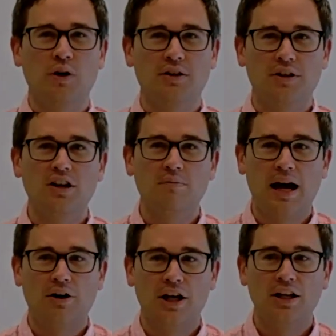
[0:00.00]
way to think
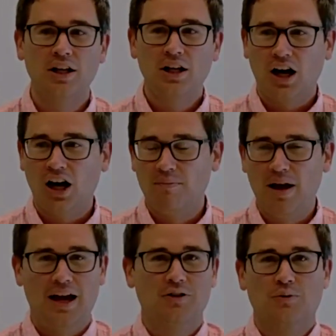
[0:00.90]
about it
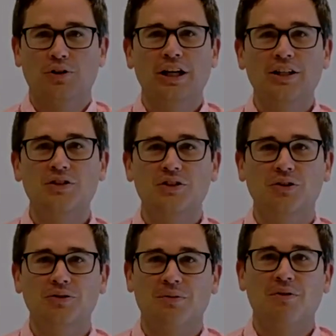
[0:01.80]
as relates
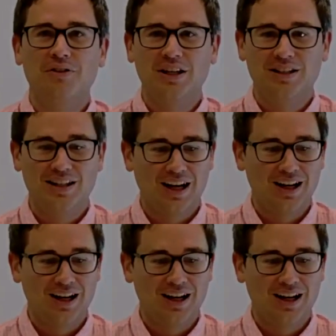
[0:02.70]
to some of these